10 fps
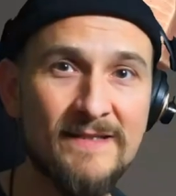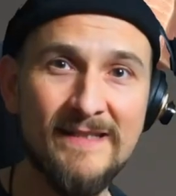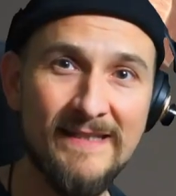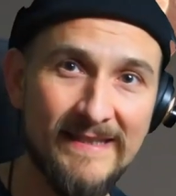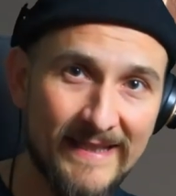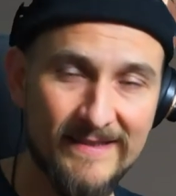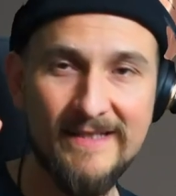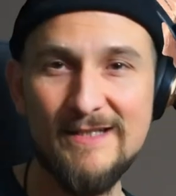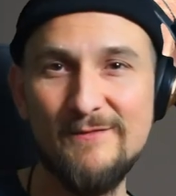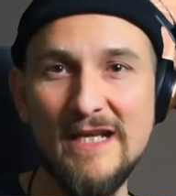for example.
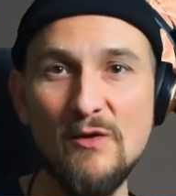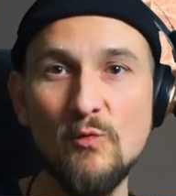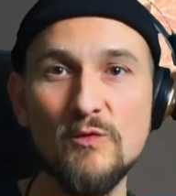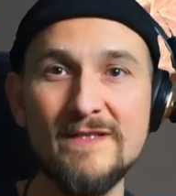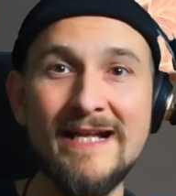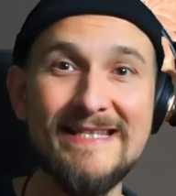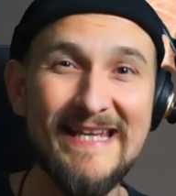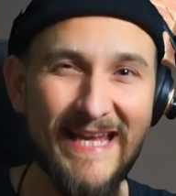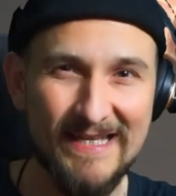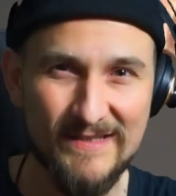
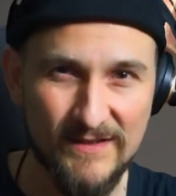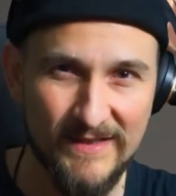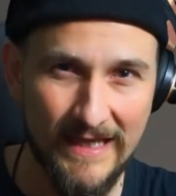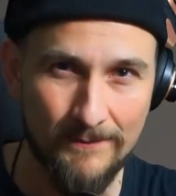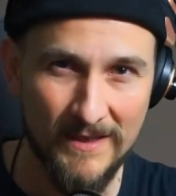Totally worth it.